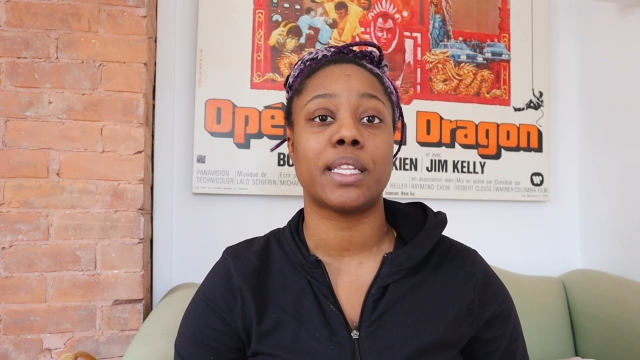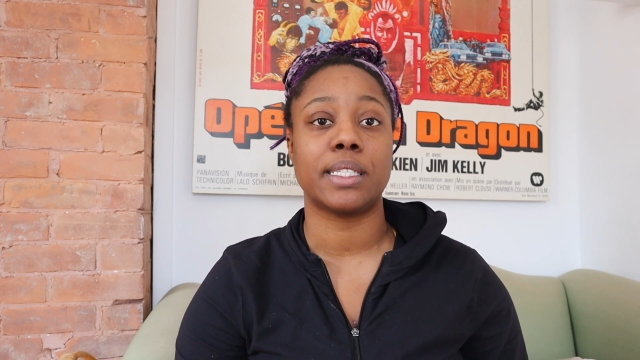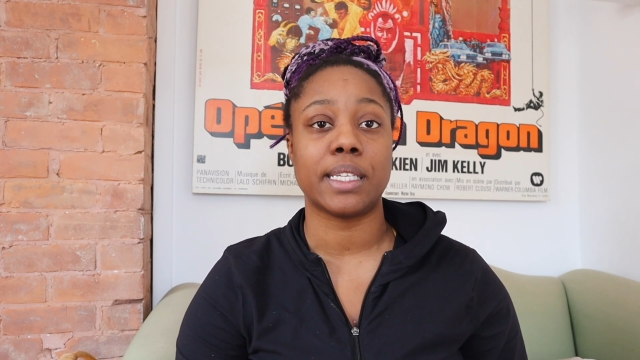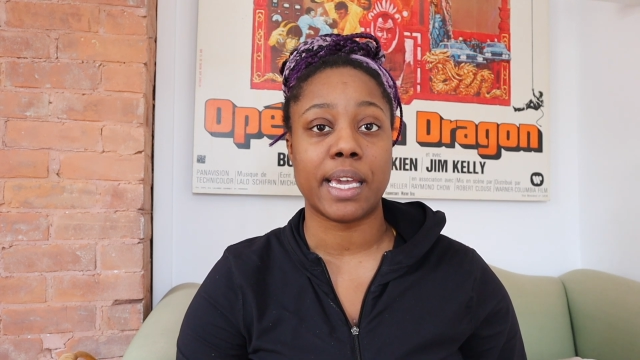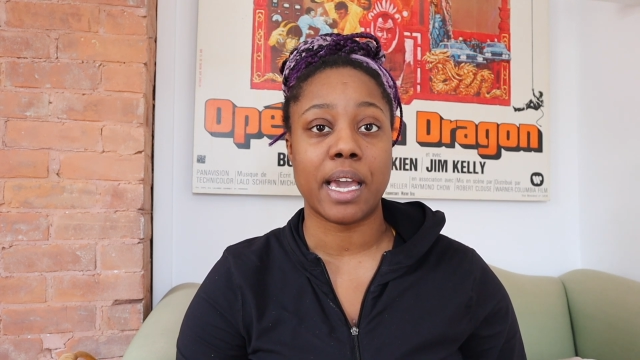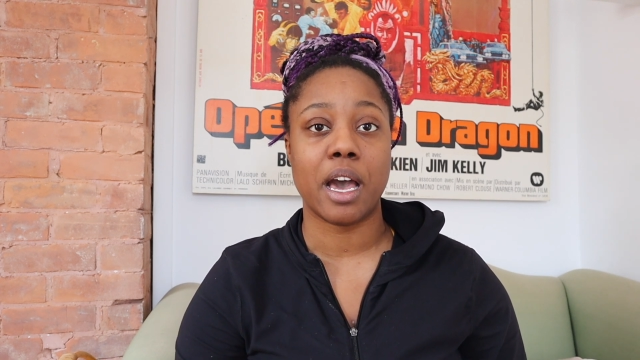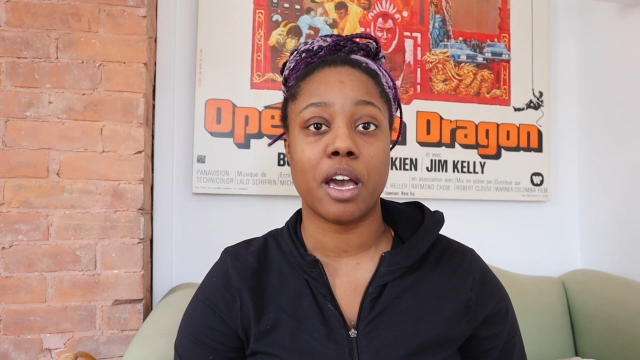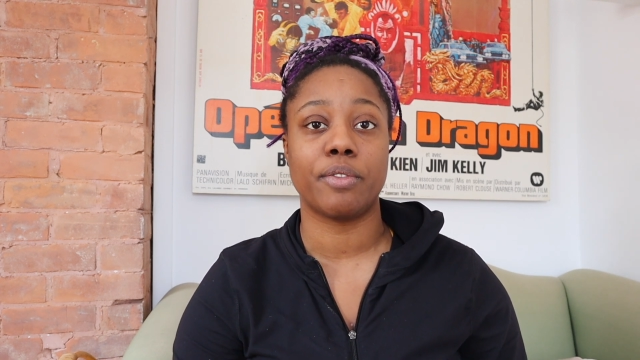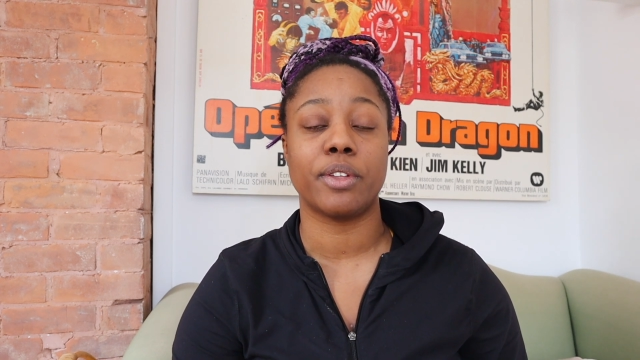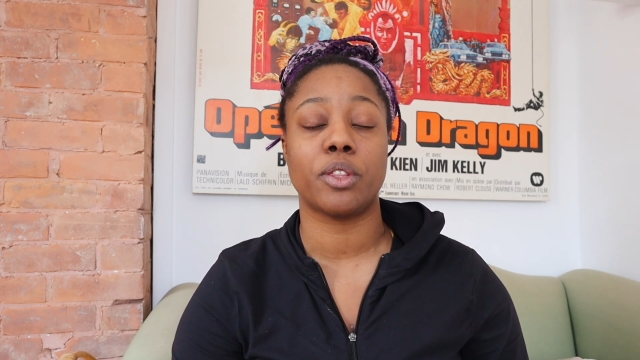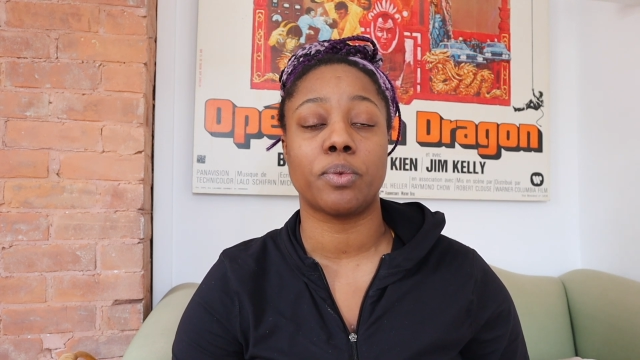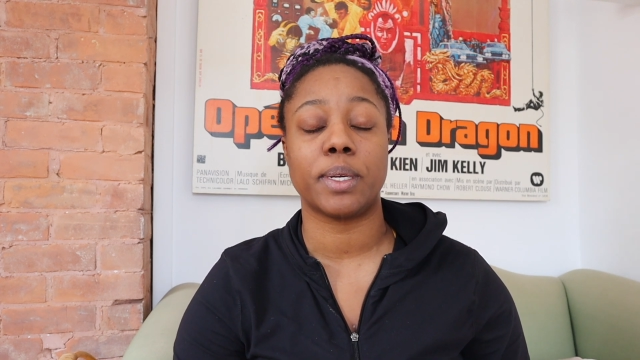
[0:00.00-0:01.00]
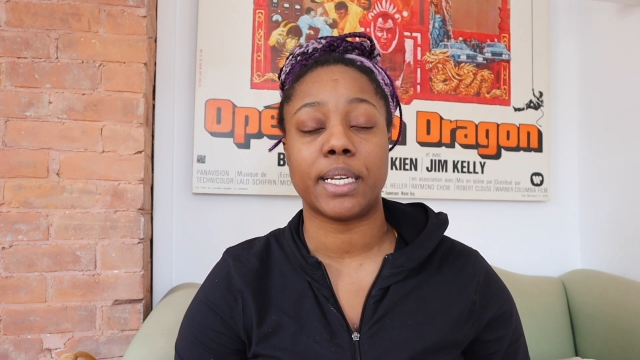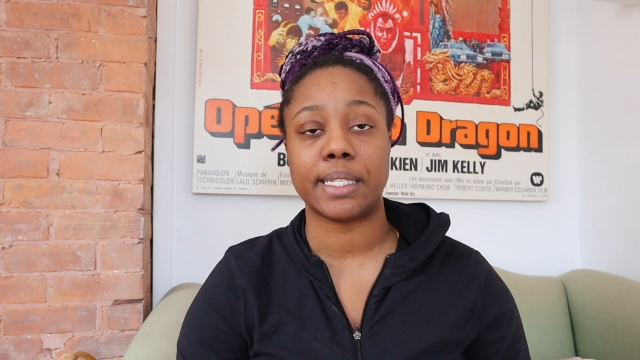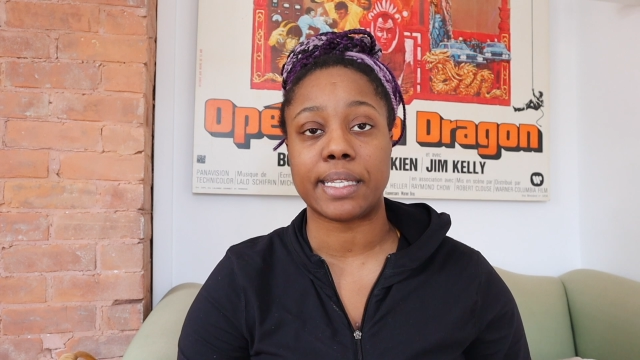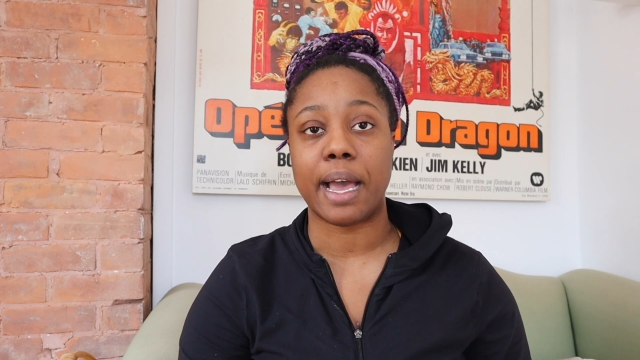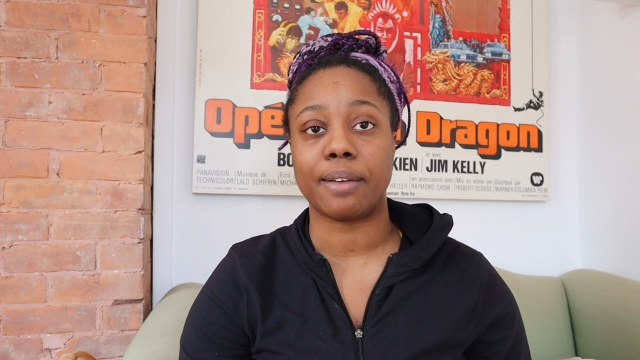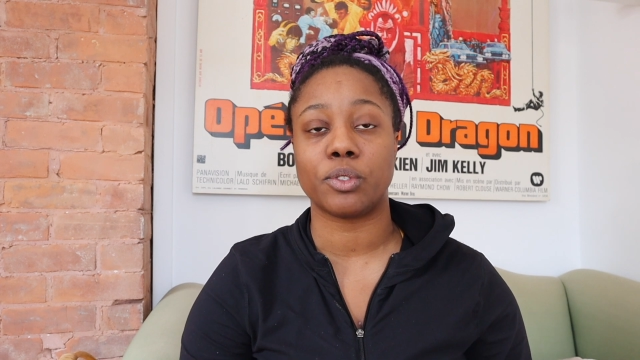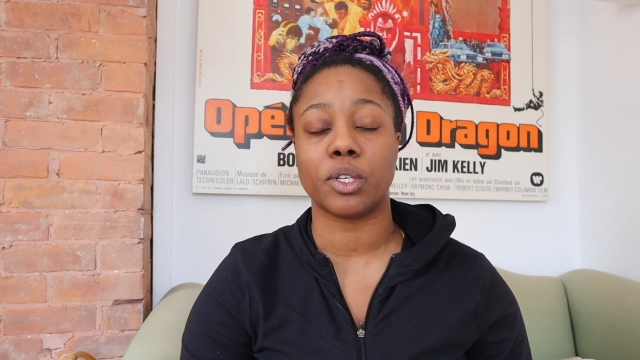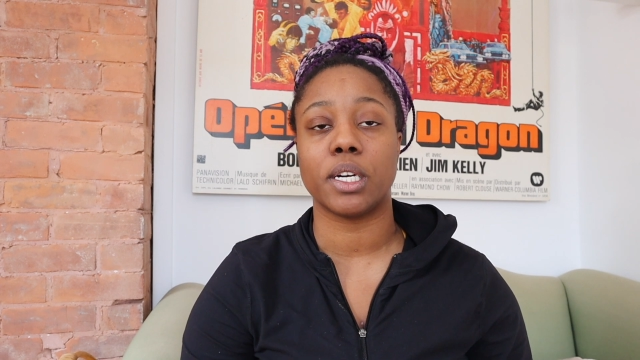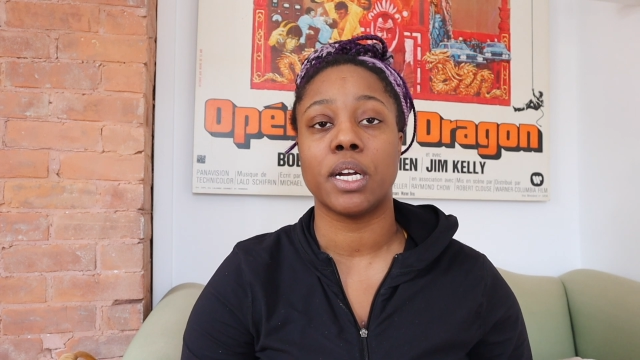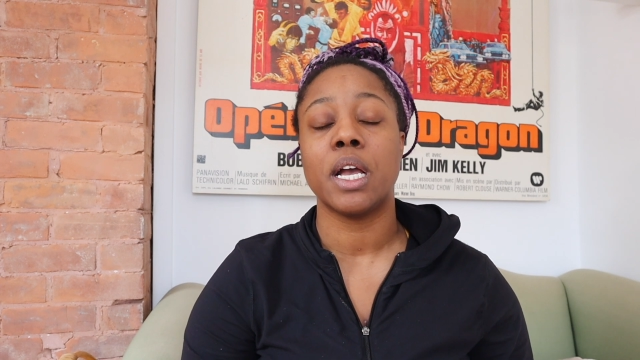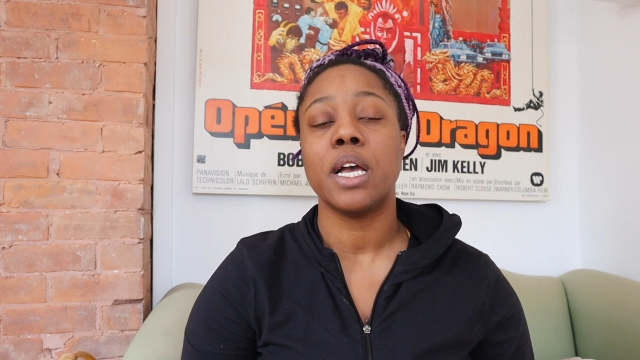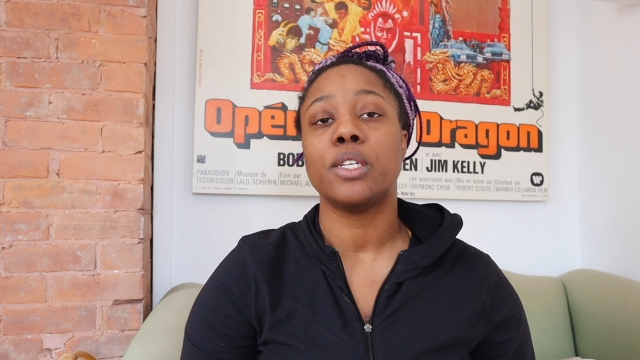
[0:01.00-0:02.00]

the day of, and 3 days after.